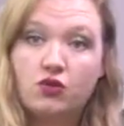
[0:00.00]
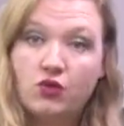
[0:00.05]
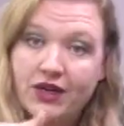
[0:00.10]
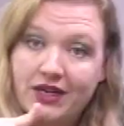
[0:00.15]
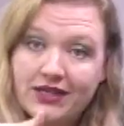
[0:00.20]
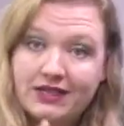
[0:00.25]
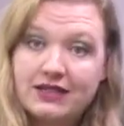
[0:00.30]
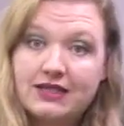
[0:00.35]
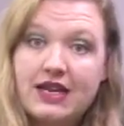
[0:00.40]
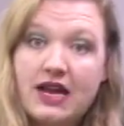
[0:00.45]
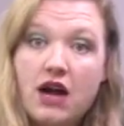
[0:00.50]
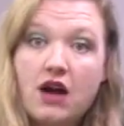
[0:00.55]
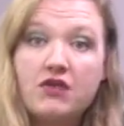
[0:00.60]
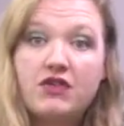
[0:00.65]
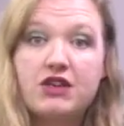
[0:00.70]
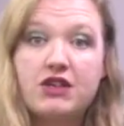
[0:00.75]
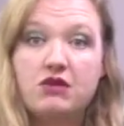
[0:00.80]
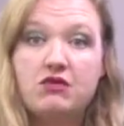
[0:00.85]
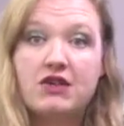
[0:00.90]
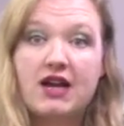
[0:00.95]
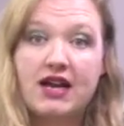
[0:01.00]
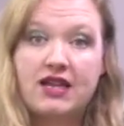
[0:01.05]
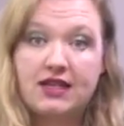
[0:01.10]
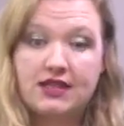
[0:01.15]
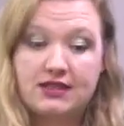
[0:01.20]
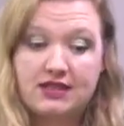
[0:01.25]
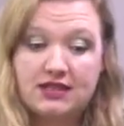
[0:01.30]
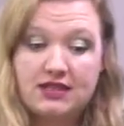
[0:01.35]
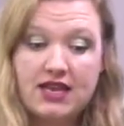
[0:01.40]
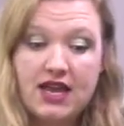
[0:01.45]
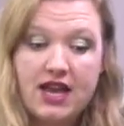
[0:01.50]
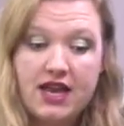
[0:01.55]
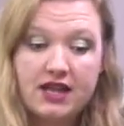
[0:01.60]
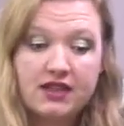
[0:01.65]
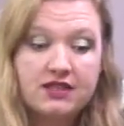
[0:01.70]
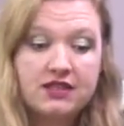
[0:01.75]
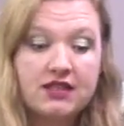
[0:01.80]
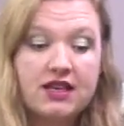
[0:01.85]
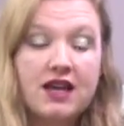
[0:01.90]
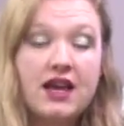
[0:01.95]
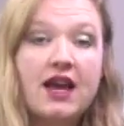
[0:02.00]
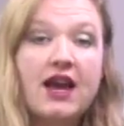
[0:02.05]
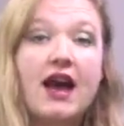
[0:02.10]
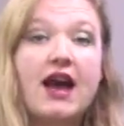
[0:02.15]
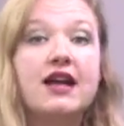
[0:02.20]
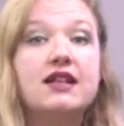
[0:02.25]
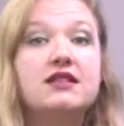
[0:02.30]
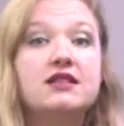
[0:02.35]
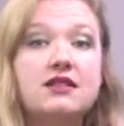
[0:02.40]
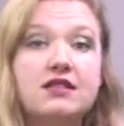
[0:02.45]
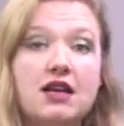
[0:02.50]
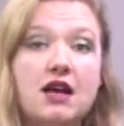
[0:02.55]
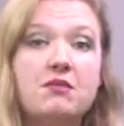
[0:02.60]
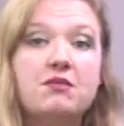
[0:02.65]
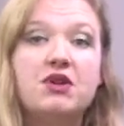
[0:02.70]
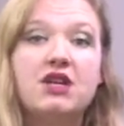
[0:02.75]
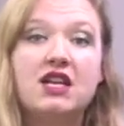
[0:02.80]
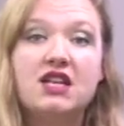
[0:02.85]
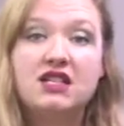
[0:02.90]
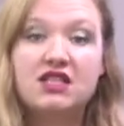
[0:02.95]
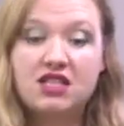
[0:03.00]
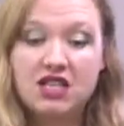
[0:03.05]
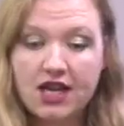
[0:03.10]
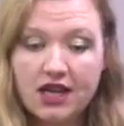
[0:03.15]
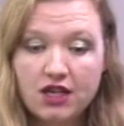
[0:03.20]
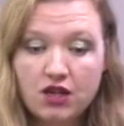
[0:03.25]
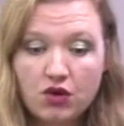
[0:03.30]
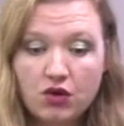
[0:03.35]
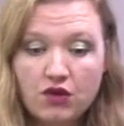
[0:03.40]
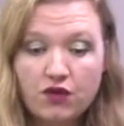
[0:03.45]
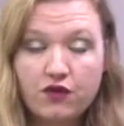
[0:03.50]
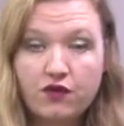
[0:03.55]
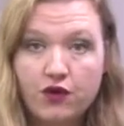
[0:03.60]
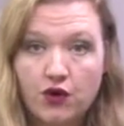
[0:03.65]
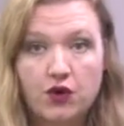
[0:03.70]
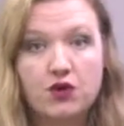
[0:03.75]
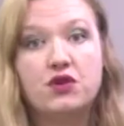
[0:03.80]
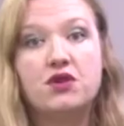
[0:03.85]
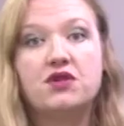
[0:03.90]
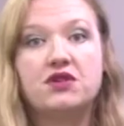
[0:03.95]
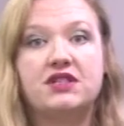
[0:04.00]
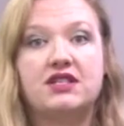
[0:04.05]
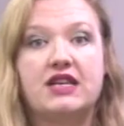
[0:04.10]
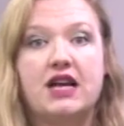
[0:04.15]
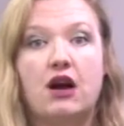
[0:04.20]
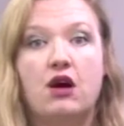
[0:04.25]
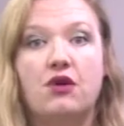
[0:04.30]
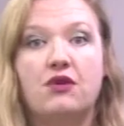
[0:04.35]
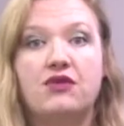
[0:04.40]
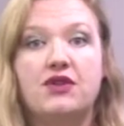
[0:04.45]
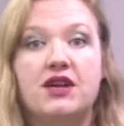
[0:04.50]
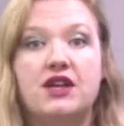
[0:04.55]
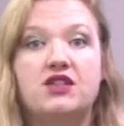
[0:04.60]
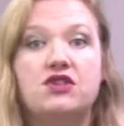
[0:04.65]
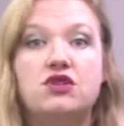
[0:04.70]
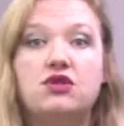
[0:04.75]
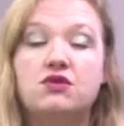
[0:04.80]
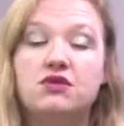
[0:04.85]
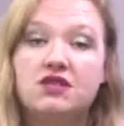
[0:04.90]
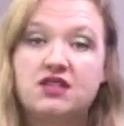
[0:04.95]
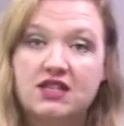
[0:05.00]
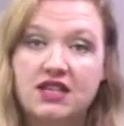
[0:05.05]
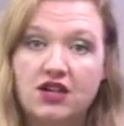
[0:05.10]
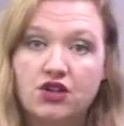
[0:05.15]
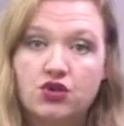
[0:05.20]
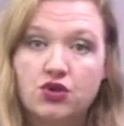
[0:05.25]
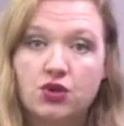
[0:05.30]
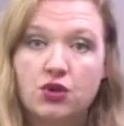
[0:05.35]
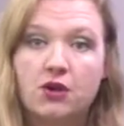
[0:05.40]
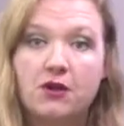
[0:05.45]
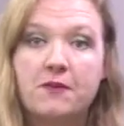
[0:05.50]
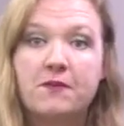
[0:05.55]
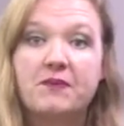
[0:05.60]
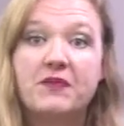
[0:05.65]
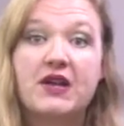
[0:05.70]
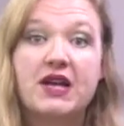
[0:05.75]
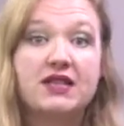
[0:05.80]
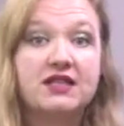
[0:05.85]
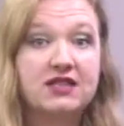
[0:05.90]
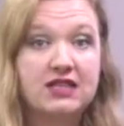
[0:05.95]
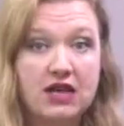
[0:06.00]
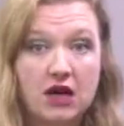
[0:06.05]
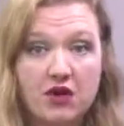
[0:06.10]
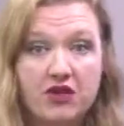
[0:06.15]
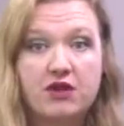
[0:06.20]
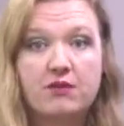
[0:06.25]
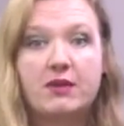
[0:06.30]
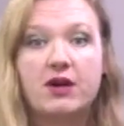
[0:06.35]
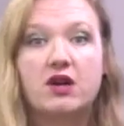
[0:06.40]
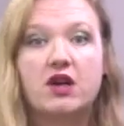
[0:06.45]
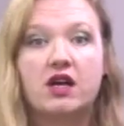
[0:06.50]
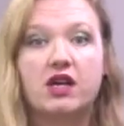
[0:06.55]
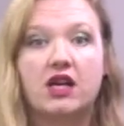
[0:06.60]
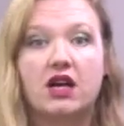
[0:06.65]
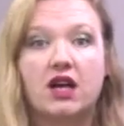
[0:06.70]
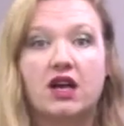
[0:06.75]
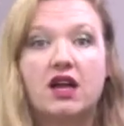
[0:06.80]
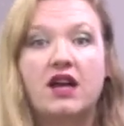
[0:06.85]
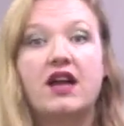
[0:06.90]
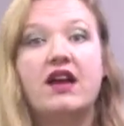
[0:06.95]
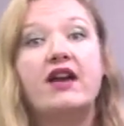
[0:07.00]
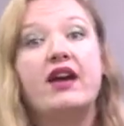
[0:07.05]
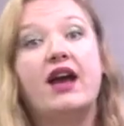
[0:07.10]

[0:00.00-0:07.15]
what is now the United States, and some continued further south into Central and South America.